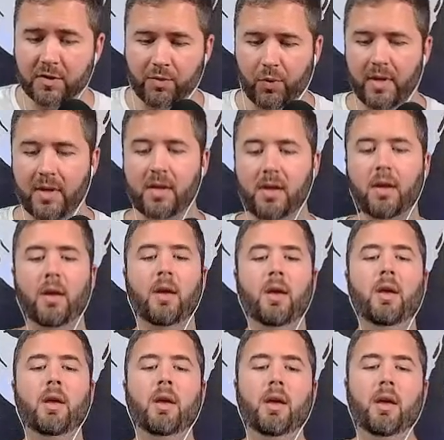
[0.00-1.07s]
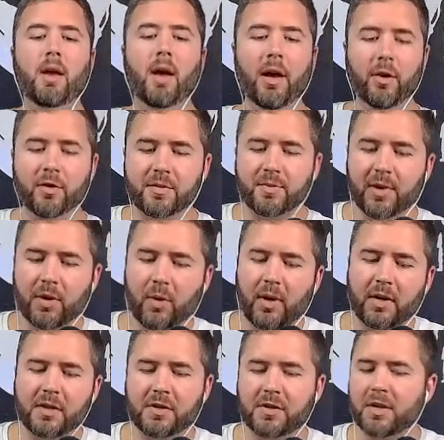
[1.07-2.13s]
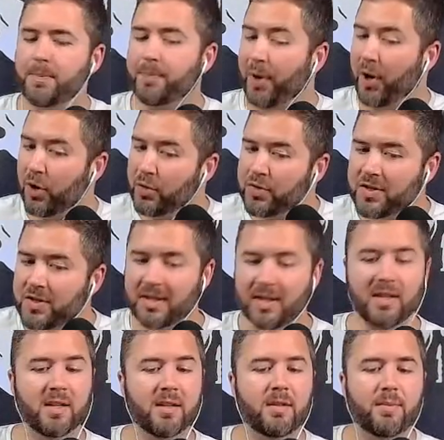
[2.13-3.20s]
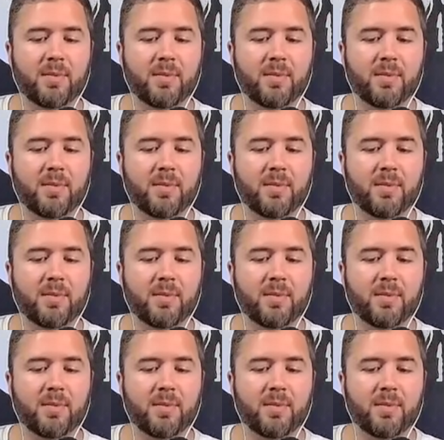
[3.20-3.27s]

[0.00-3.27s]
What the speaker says: this week. I know it's been a while since I posted